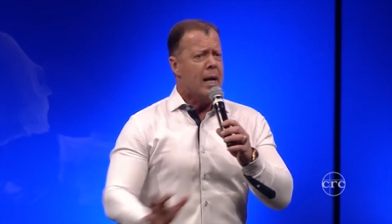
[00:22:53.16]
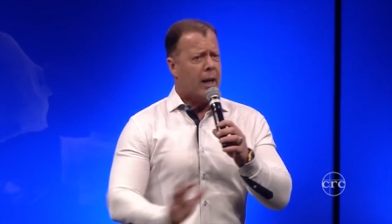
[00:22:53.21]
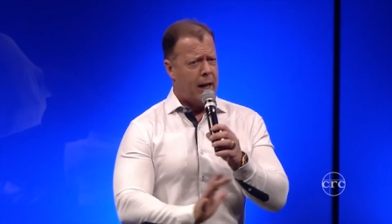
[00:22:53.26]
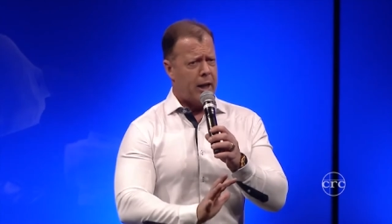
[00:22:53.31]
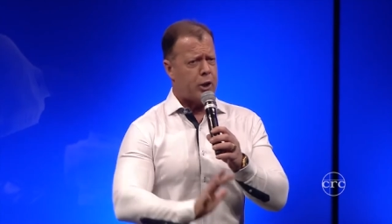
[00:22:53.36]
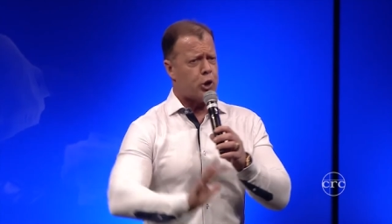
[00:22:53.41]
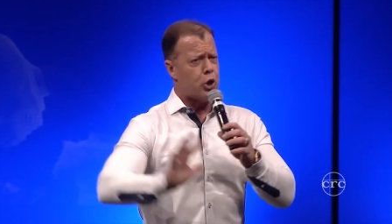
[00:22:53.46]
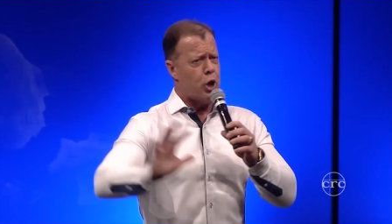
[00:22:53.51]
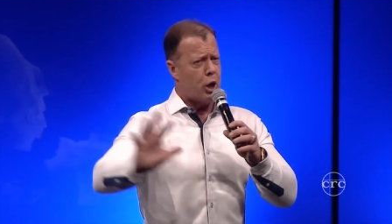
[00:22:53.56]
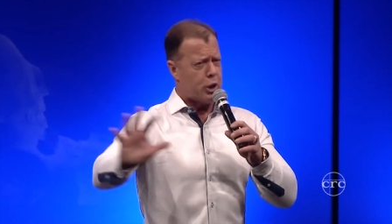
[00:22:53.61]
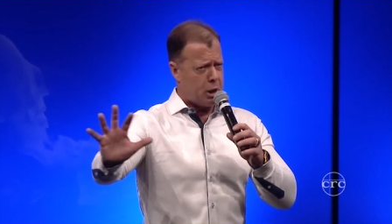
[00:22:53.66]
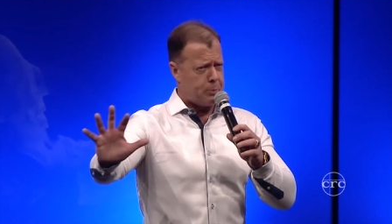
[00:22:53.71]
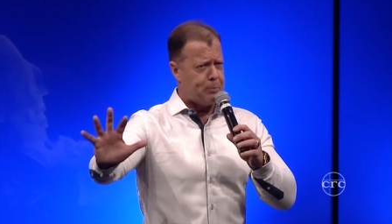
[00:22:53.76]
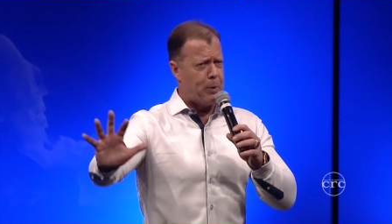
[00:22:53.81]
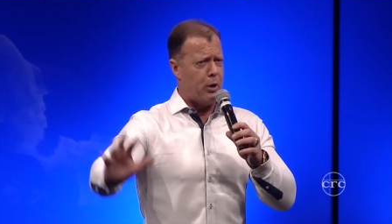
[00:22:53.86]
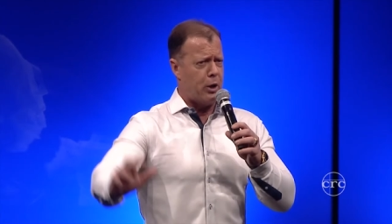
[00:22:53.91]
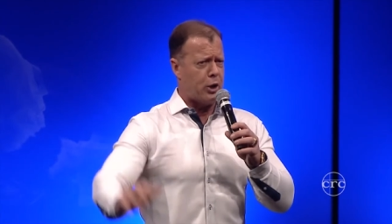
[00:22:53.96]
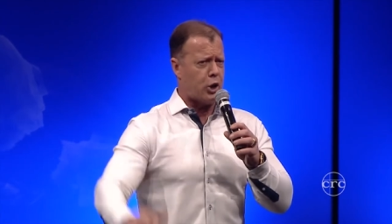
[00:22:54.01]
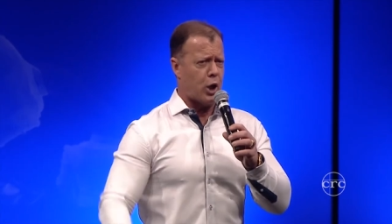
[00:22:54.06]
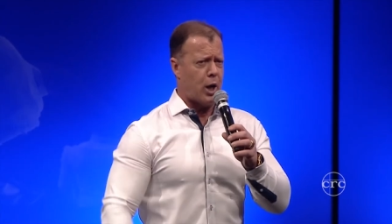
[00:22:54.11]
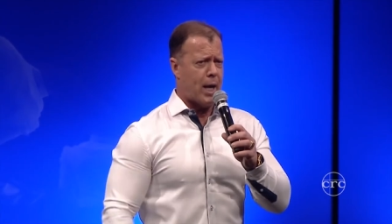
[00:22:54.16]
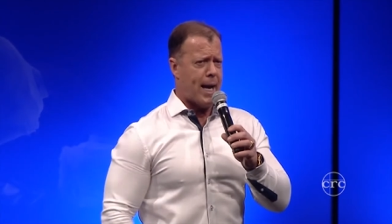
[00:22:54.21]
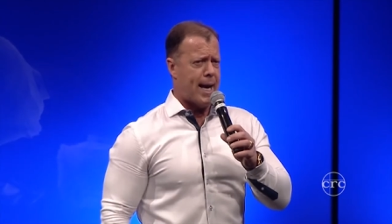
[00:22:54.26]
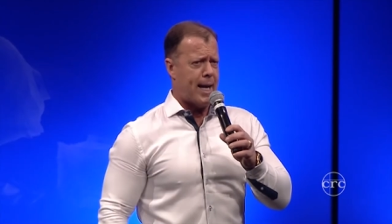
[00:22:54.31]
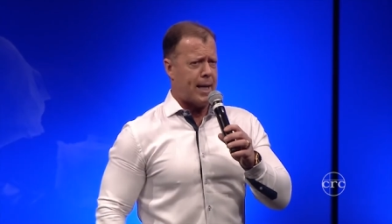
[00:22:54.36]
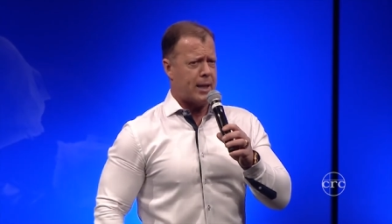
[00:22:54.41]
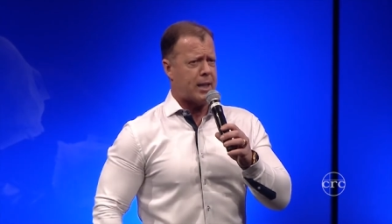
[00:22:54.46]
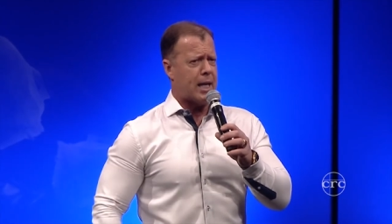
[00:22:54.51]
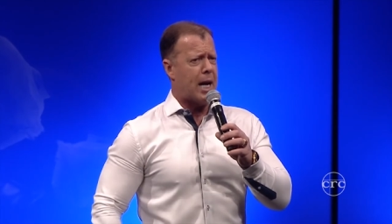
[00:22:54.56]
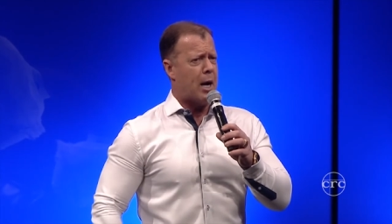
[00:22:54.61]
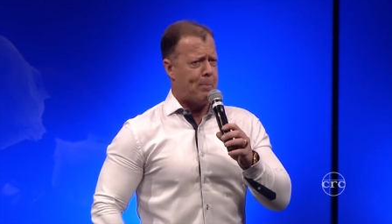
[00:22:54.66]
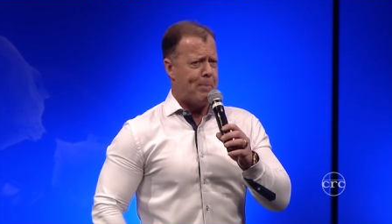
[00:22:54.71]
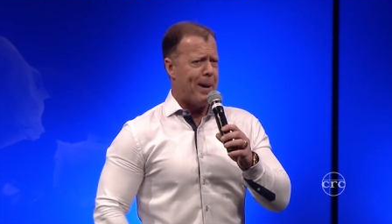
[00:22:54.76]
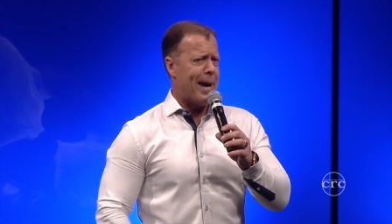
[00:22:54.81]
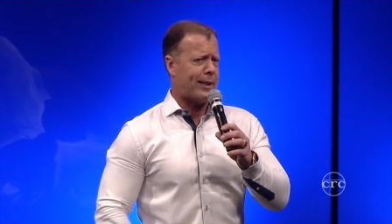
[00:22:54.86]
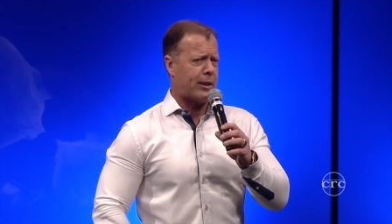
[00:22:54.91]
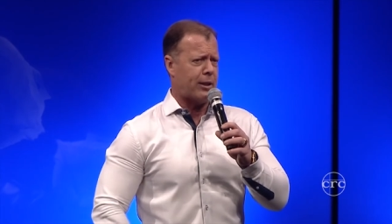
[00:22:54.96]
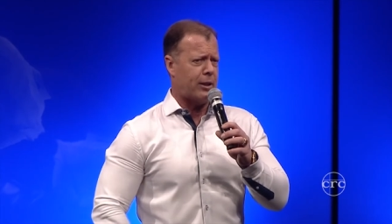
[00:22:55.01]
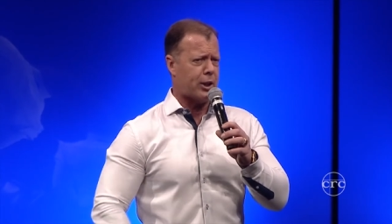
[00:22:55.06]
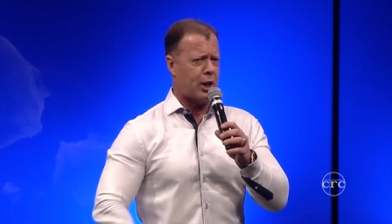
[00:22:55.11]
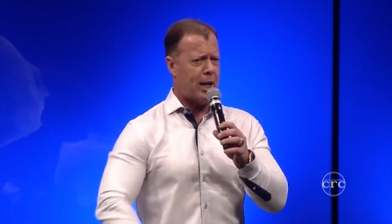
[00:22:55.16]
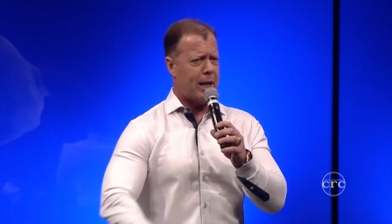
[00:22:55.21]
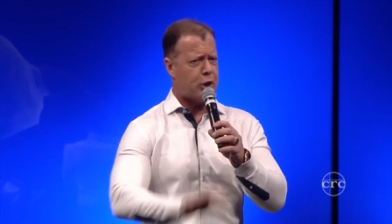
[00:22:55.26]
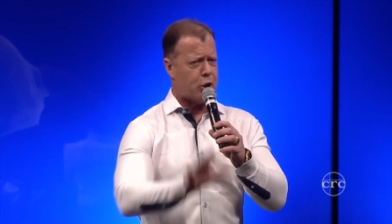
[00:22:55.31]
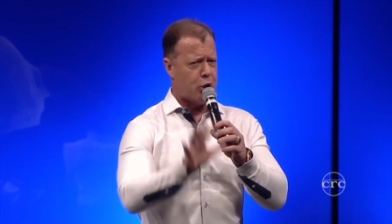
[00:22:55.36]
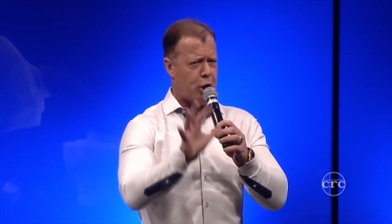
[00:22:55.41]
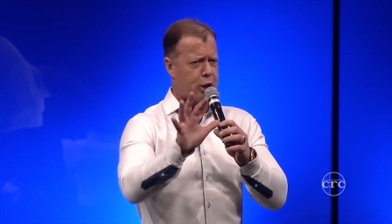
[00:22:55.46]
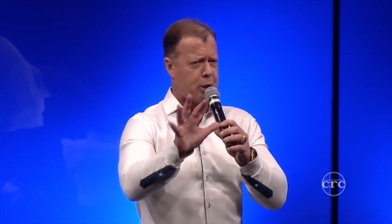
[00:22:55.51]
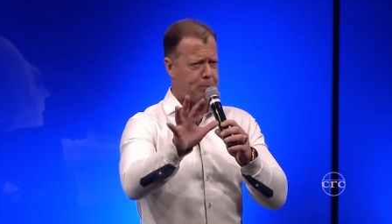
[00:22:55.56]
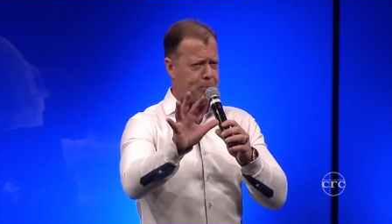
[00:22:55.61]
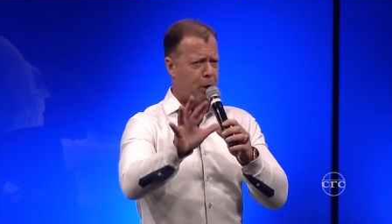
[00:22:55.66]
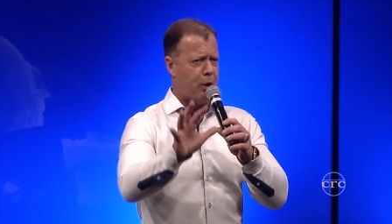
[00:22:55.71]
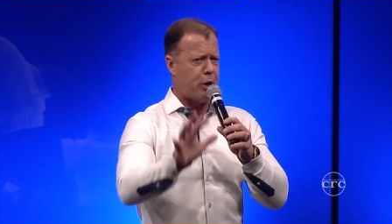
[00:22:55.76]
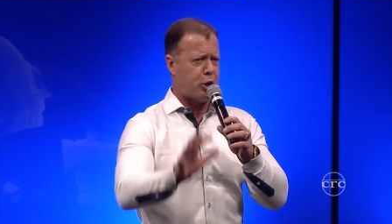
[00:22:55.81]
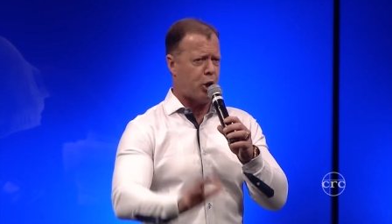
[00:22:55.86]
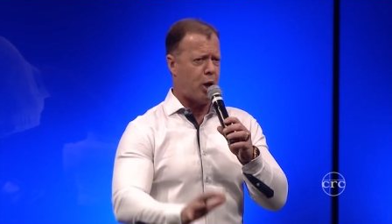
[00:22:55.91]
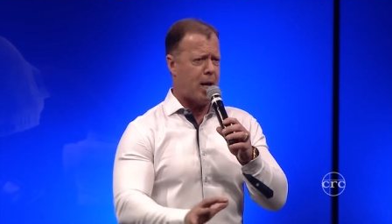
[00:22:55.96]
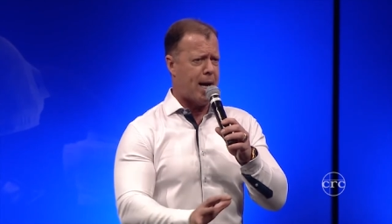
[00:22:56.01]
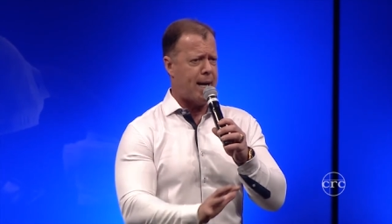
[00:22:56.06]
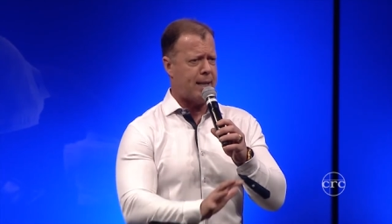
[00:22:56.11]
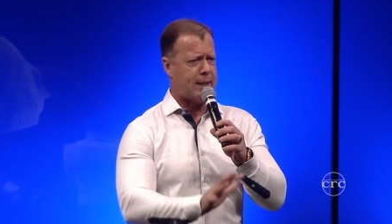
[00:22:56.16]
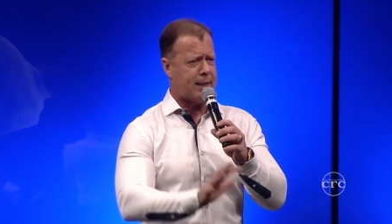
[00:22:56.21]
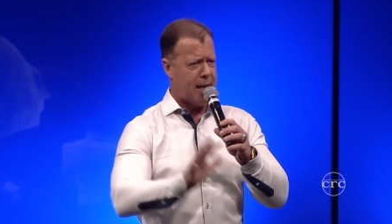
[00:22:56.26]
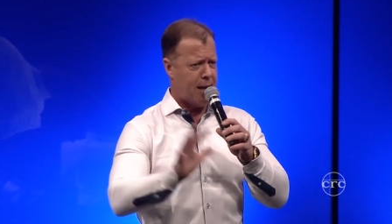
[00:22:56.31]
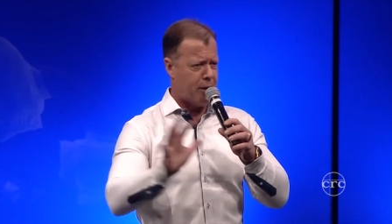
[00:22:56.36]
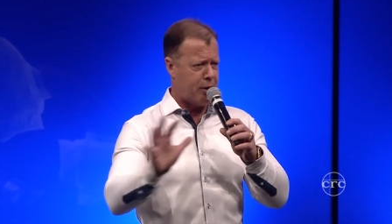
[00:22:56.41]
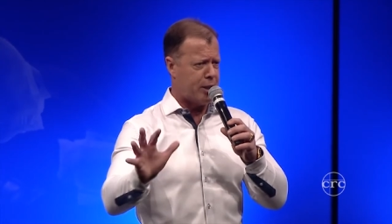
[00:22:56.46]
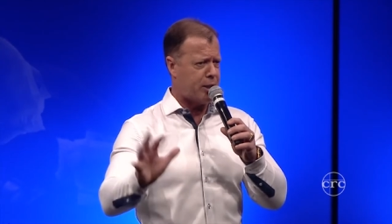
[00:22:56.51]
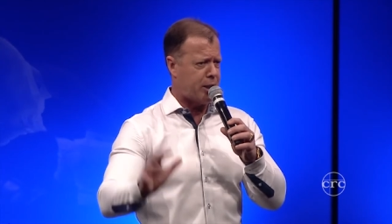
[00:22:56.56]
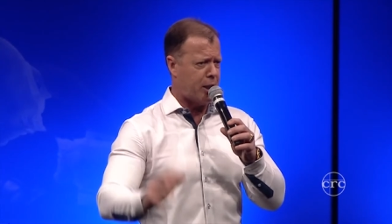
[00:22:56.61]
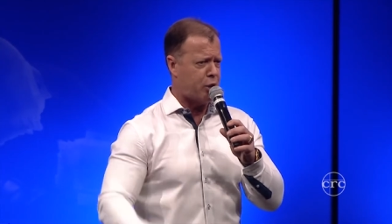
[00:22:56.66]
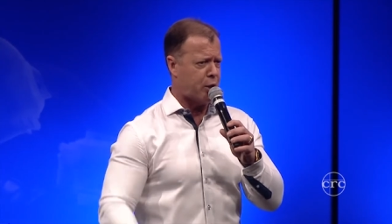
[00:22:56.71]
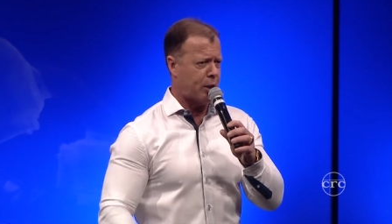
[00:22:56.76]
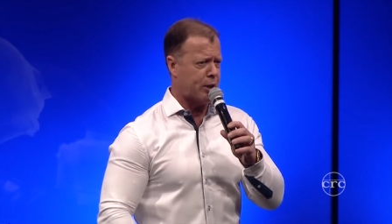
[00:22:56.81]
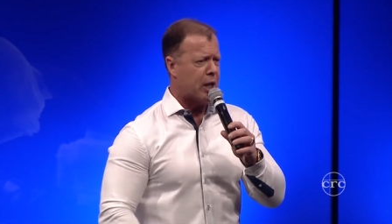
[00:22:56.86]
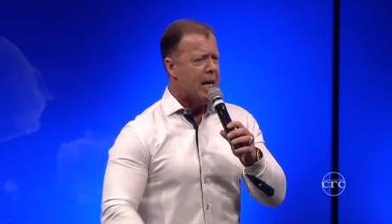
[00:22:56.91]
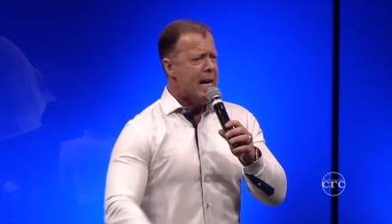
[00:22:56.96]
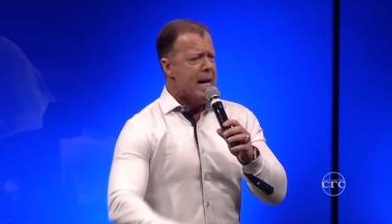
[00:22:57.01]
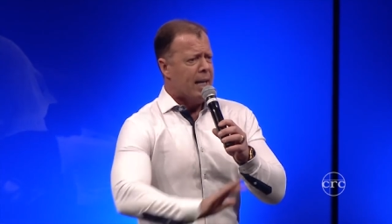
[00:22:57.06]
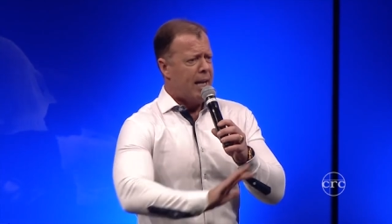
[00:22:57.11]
let's not spiritualize our battles, let's not spiritualize our decisions,